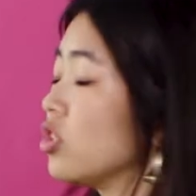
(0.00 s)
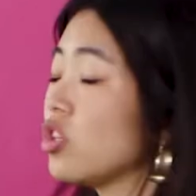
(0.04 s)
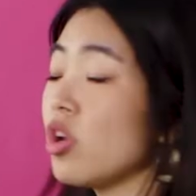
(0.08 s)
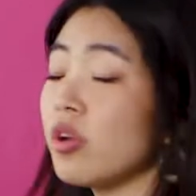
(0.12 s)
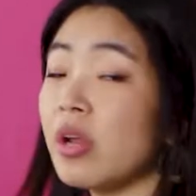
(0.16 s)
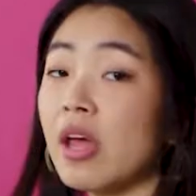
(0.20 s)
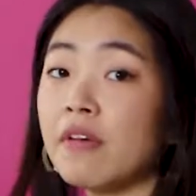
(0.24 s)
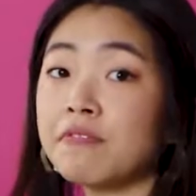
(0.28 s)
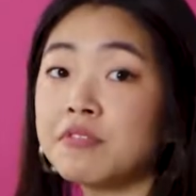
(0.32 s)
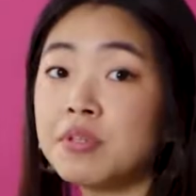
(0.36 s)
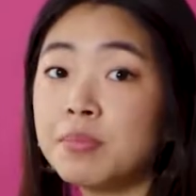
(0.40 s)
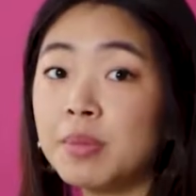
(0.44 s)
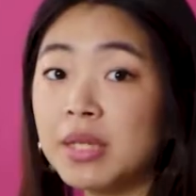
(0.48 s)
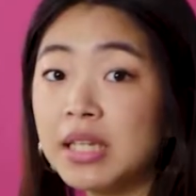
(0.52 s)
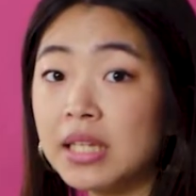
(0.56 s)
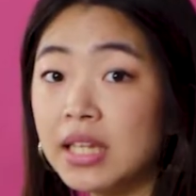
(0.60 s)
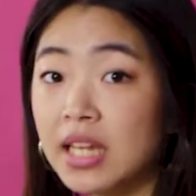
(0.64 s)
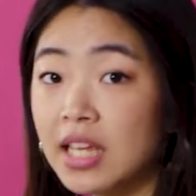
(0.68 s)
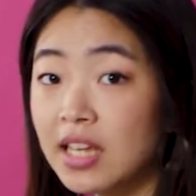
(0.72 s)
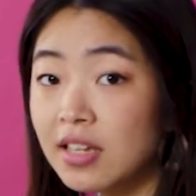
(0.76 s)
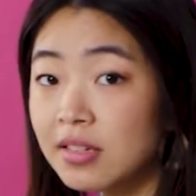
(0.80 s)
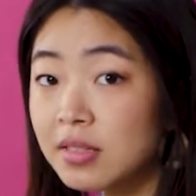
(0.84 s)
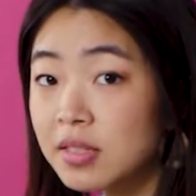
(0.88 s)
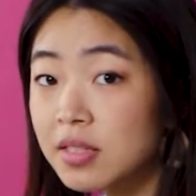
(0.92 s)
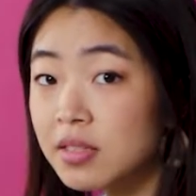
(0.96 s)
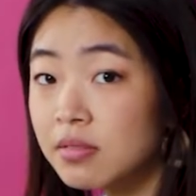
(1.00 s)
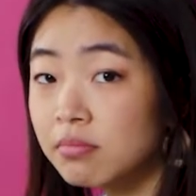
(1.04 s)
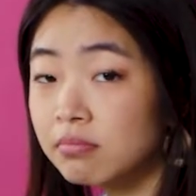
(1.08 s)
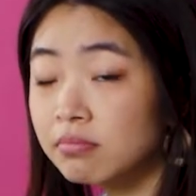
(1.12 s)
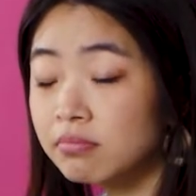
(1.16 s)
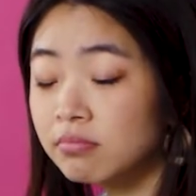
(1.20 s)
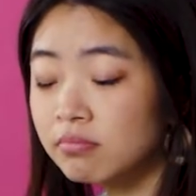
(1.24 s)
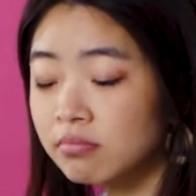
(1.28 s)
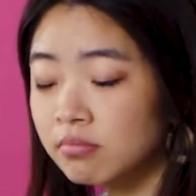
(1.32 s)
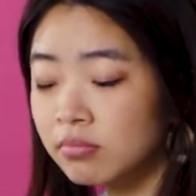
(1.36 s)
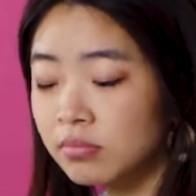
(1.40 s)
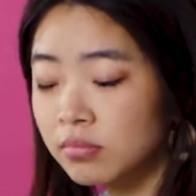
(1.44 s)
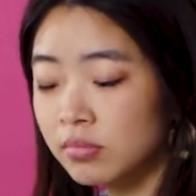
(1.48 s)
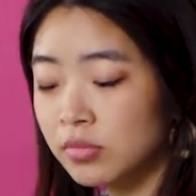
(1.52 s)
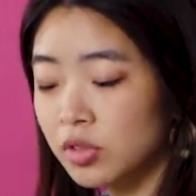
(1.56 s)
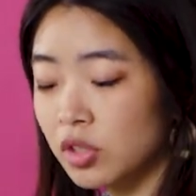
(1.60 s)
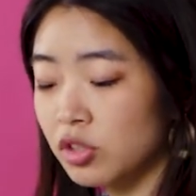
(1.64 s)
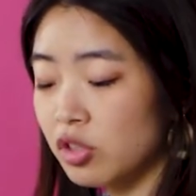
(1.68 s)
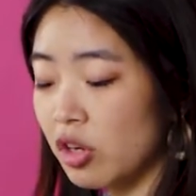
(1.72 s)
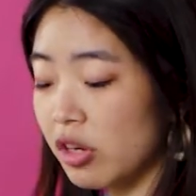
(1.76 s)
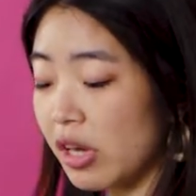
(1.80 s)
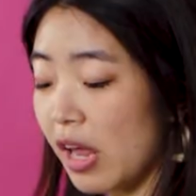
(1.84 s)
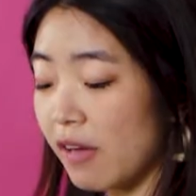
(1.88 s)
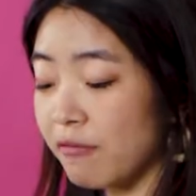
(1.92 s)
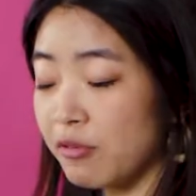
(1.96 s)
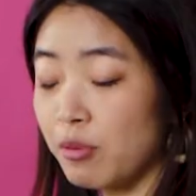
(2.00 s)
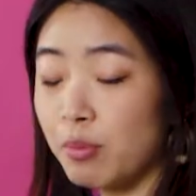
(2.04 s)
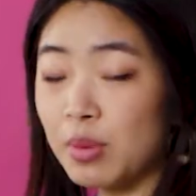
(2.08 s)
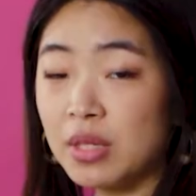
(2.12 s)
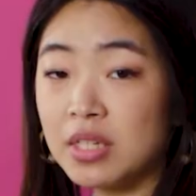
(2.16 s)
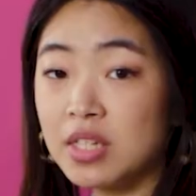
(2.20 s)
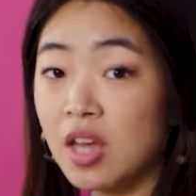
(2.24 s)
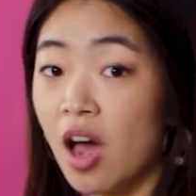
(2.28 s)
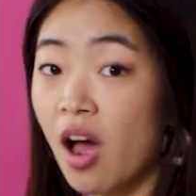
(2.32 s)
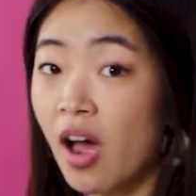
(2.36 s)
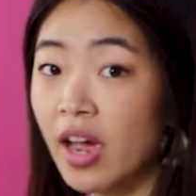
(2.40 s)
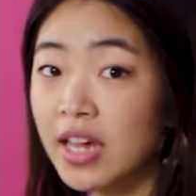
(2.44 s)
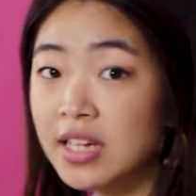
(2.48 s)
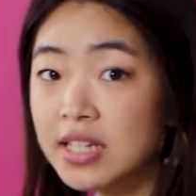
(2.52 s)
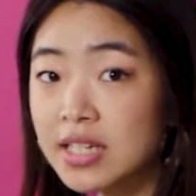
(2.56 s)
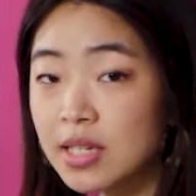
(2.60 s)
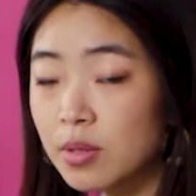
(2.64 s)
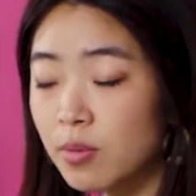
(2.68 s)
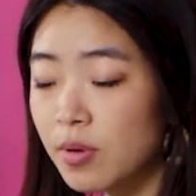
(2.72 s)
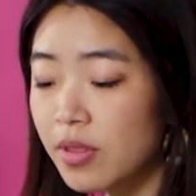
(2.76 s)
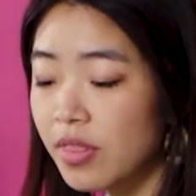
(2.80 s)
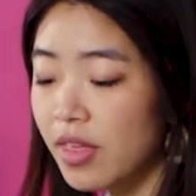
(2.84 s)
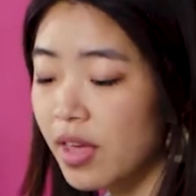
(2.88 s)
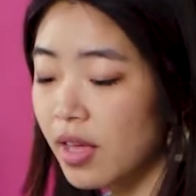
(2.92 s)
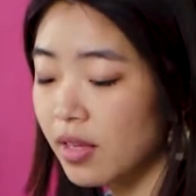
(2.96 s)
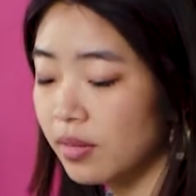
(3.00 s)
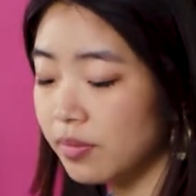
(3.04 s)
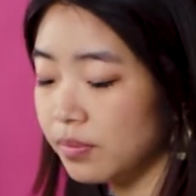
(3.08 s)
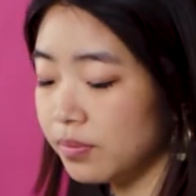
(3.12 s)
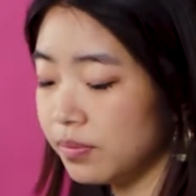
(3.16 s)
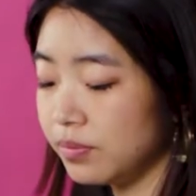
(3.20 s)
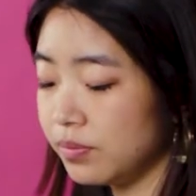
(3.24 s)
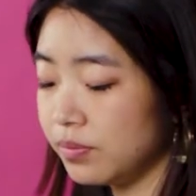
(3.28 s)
you don't have to be neat, you don't have to be tidy with it.